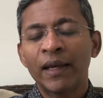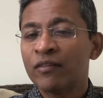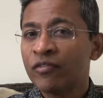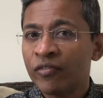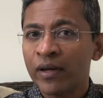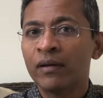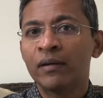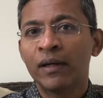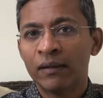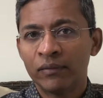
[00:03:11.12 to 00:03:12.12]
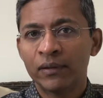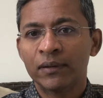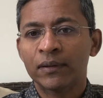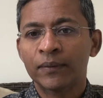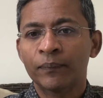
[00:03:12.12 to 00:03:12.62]
at ferritin
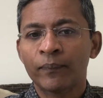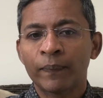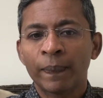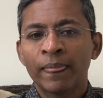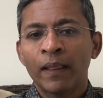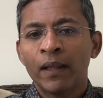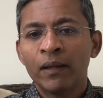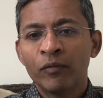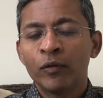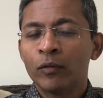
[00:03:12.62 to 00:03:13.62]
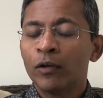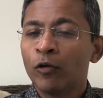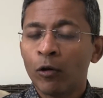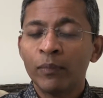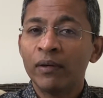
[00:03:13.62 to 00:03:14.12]
levels. Even though the
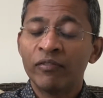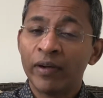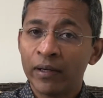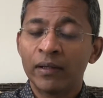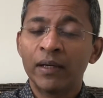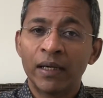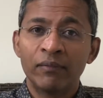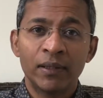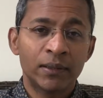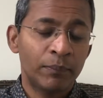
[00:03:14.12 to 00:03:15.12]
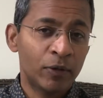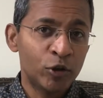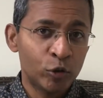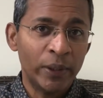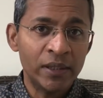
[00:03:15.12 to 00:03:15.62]
normal ferritin level is about
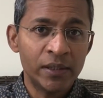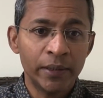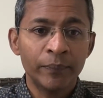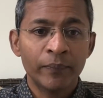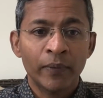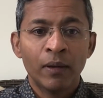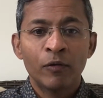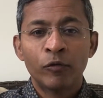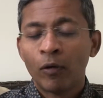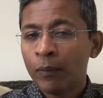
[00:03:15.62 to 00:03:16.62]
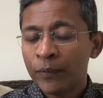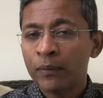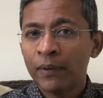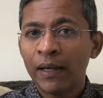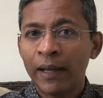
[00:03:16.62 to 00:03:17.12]
20, for
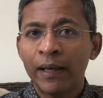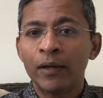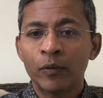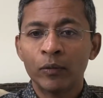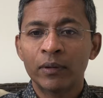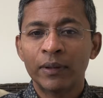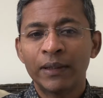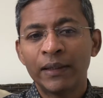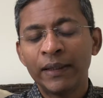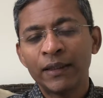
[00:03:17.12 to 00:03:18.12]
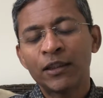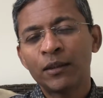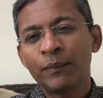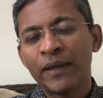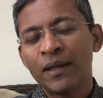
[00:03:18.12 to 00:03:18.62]
optimal hair growth, it needs
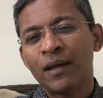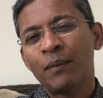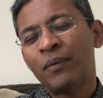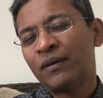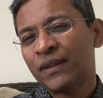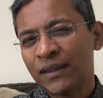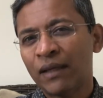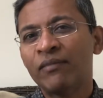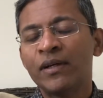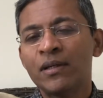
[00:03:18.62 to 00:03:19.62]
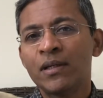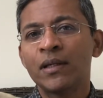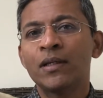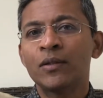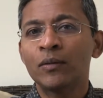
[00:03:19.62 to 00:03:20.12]
to be about
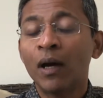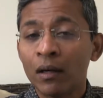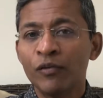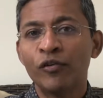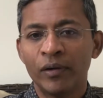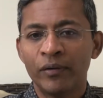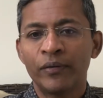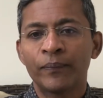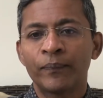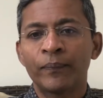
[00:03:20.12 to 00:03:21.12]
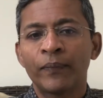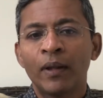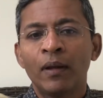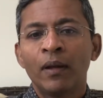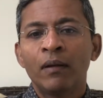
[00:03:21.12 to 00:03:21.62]
70 to 100.
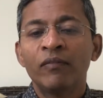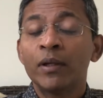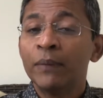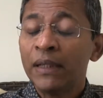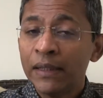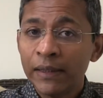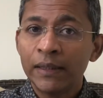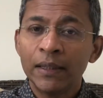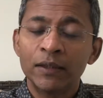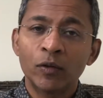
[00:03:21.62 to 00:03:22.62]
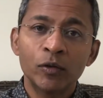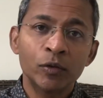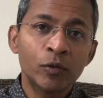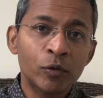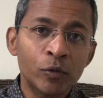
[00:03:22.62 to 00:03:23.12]
Vitamin D is also
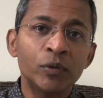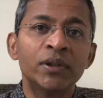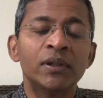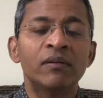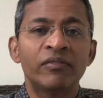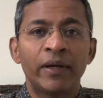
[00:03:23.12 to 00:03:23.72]
crucial for